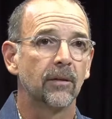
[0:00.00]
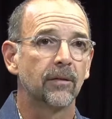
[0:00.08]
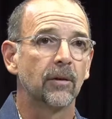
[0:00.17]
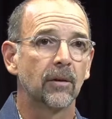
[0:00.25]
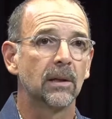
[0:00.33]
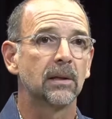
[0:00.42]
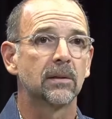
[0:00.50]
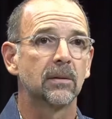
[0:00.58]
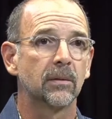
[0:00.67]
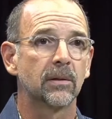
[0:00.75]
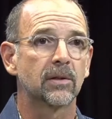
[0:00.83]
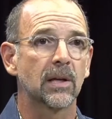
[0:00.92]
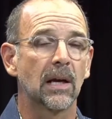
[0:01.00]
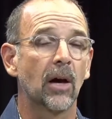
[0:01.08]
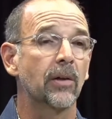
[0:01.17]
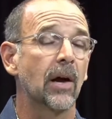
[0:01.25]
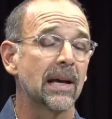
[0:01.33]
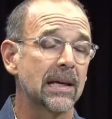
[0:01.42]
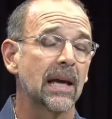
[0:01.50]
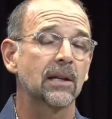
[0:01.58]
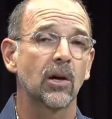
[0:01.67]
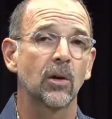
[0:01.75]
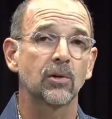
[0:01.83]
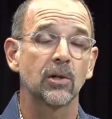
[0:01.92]
And if you're into the shake, although I
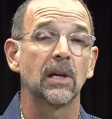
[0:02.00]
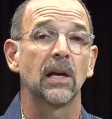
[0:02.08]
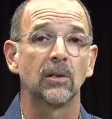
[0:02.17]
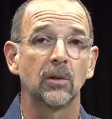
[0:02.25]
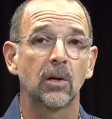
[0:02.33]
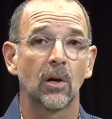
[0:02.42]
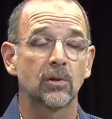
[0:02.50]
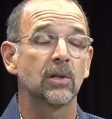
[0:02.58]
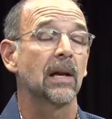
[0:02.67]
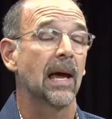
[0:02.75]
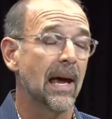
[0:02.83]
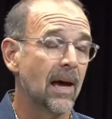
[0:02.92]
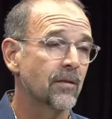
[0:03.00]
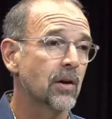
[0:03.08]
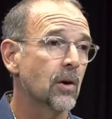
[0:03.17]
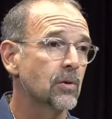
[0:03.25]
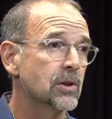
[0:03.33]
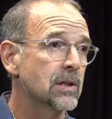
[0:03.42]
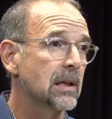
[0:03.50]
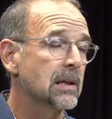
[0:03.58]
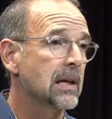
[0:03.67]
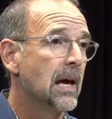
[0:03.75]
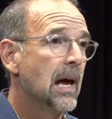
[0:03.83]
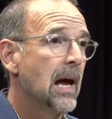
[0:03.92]
can coach it and I do coach it, I have coached
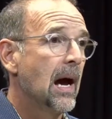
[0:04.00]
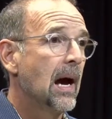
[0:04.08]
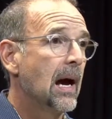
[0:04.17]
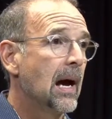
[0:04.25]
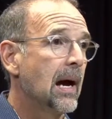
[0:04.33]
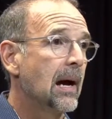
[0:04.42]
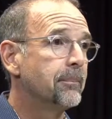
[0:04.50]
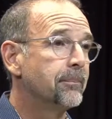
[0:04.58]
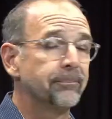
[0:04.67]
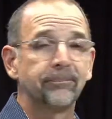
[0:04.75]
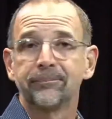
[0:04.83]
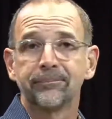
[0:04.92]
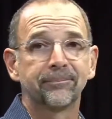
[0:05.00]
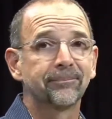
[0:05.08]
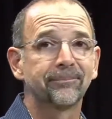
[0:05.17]
it, um,